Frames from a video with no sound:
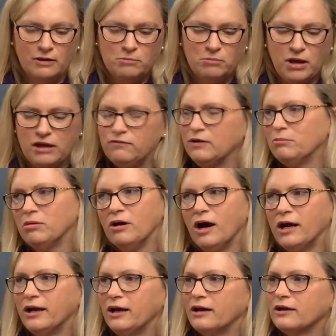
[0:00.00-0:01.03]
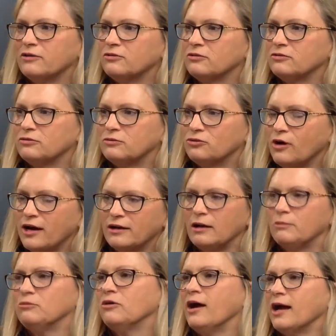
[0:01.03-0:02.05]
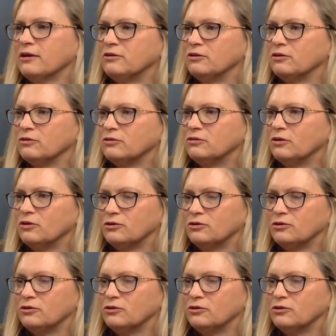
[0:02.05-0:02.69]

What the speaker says: paving products, track-type tractors, so